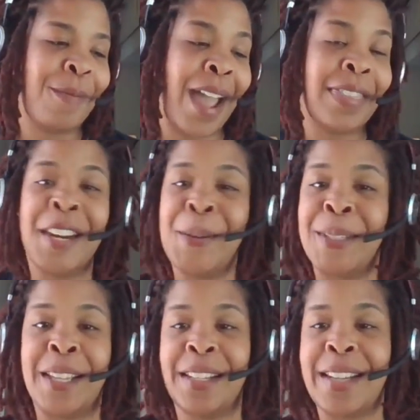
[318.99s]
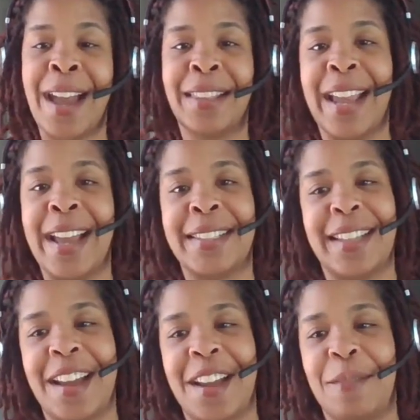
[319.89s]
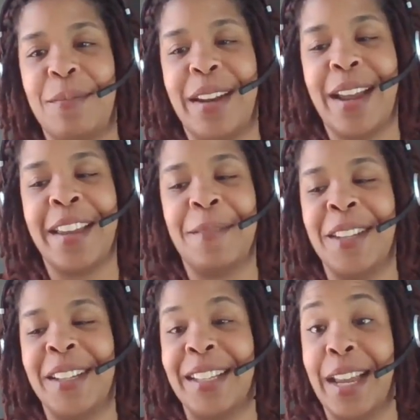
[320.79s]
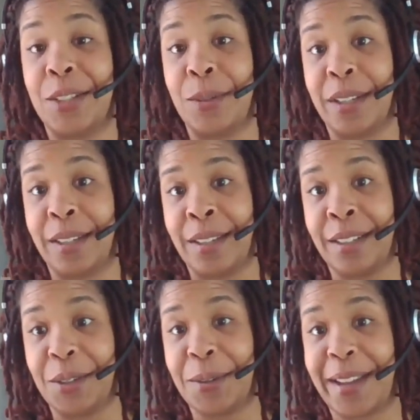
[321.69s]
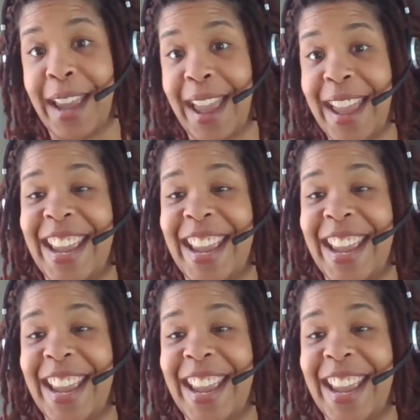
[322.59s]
I thought he was gonna die last time, and I kept looking like, "You good? You okay?"